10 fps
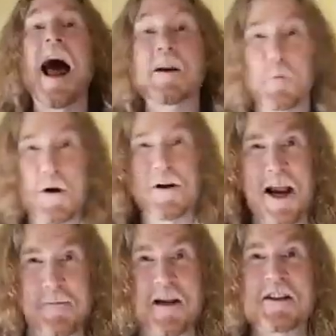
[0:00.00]
weird
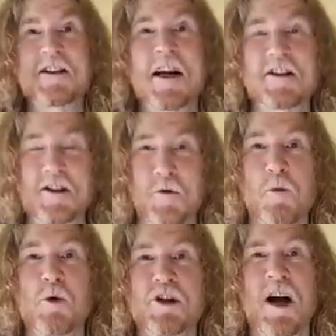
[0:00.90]
name. Then it changed it to
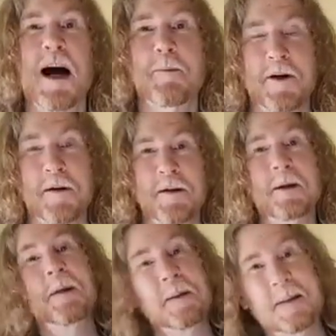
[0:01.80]
Moon Chaba,
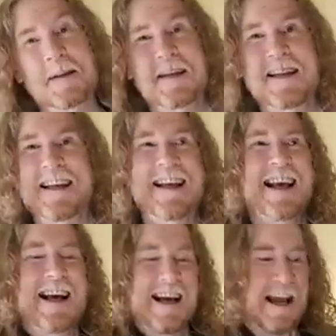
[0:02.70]

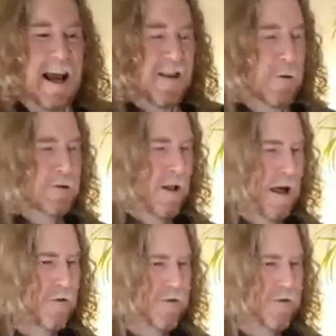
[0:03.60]
and that was a lot of fun.